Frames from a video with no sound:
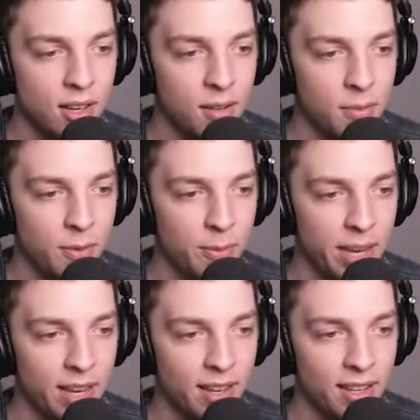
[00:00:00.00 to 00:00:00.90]
Come with
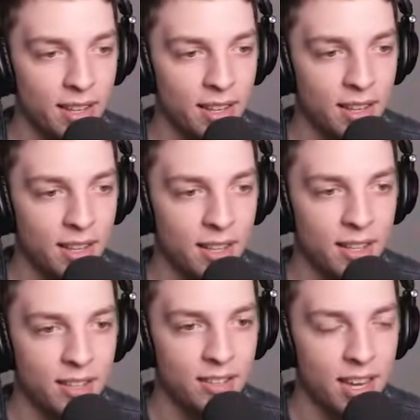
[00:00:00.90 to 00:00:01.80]
me.
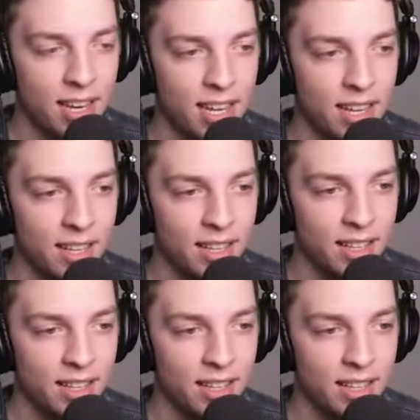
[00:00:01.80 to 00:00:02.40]
Jelly.